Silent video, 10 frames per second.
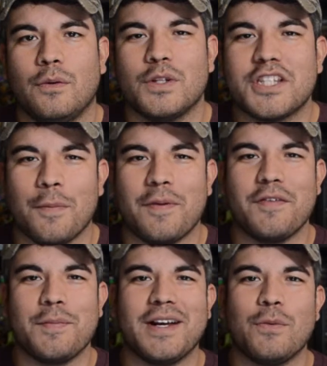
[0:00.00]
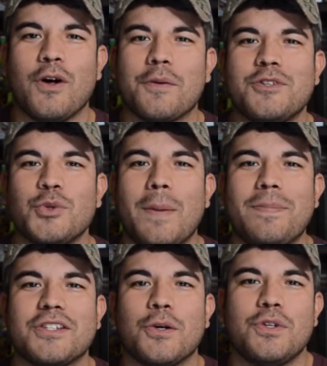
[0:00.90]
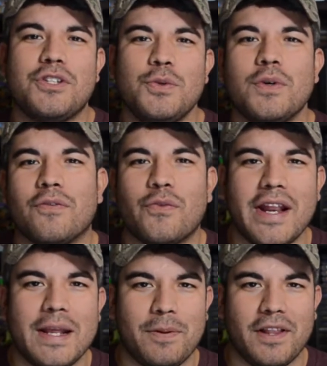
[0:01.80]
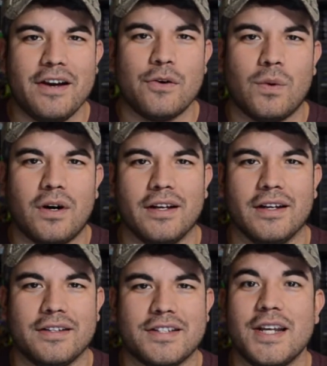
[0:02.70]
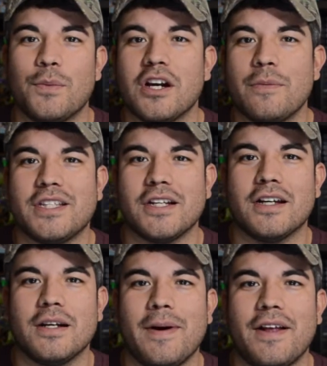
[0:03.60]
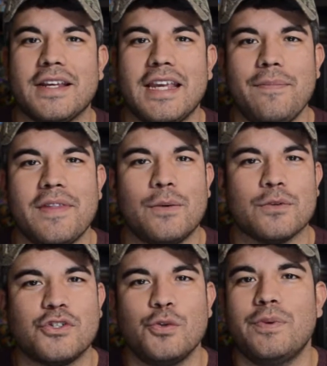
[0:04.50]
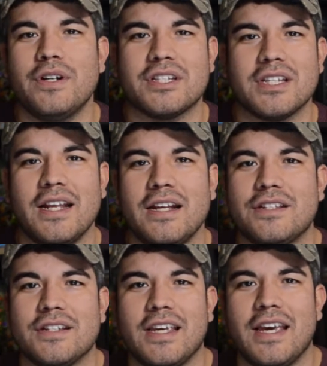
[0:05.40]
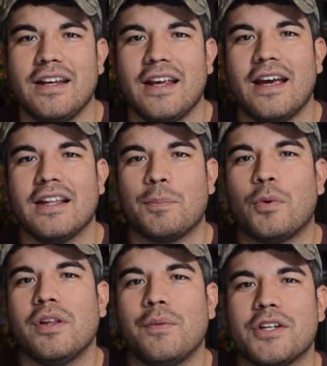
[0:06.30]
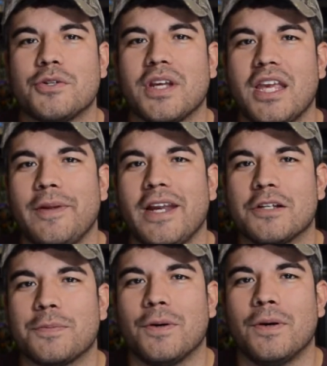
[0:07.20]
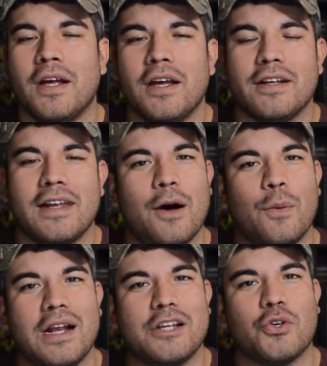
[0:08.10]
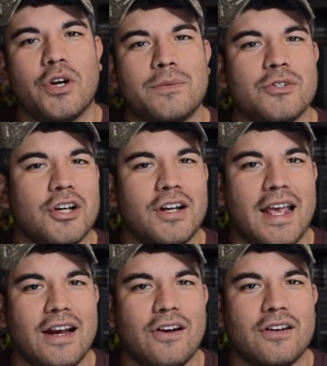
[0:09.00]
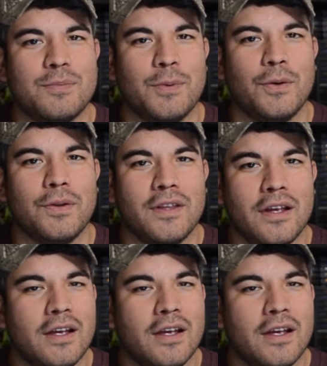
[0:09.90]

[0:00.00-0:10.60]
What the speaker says: What's up everybody, welcome to episode 2 of Ready Player One. Today we're going to be talking about a game that I was super excited to get at the Portland Retro Gaming Expo. Now when I showed up to John Hancock's booth,